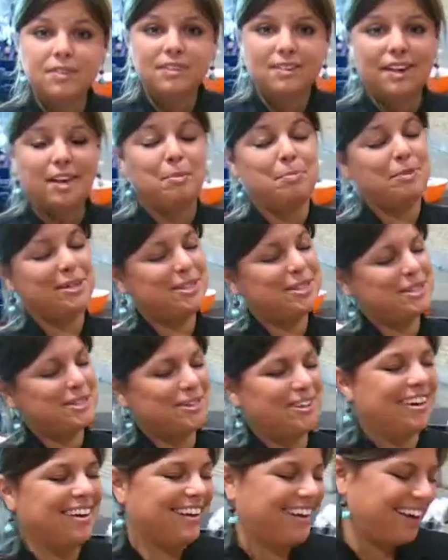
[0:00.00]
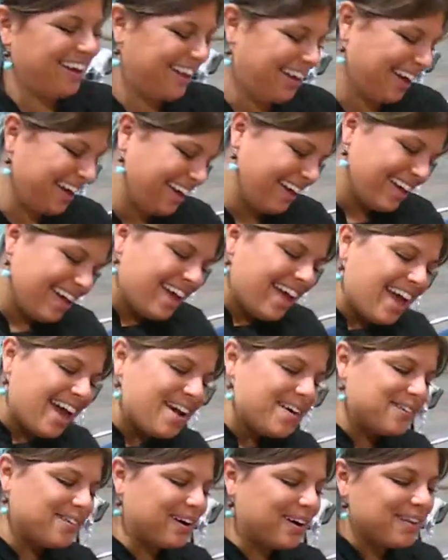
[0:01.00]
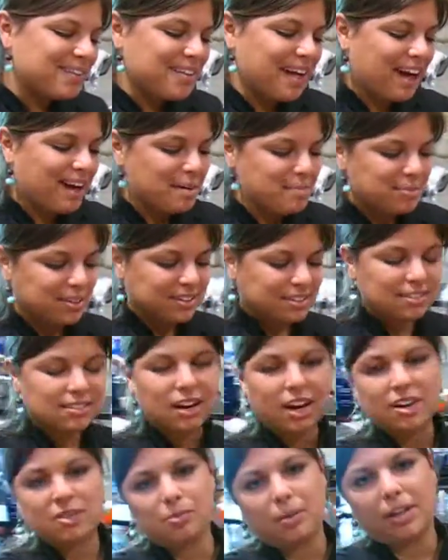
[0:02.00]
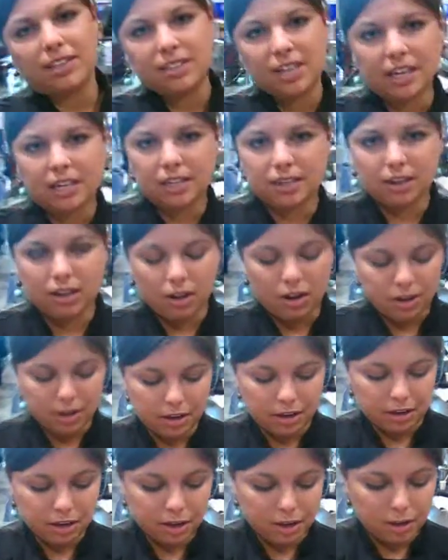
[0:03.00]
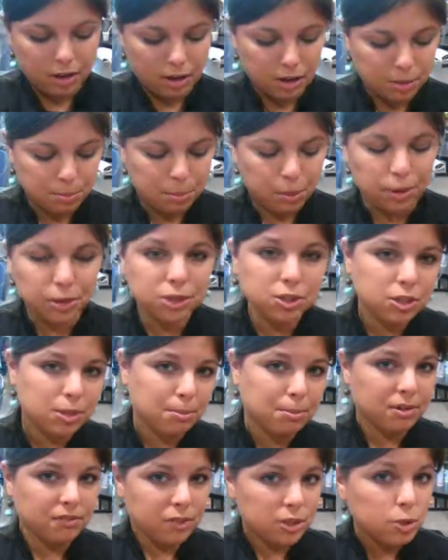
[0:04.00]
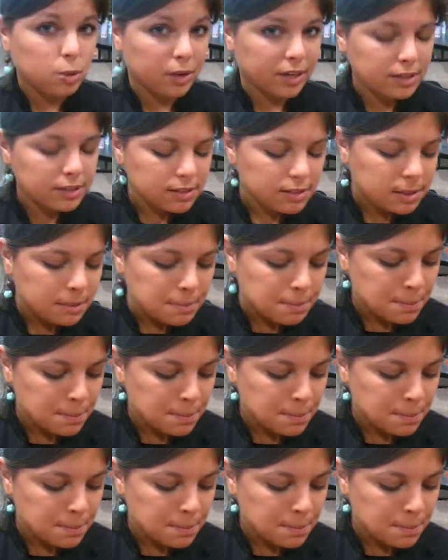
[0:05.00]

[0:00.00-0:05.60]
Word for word: It beats you. Well, this is kind of my take on a borscht, a bit of a twist.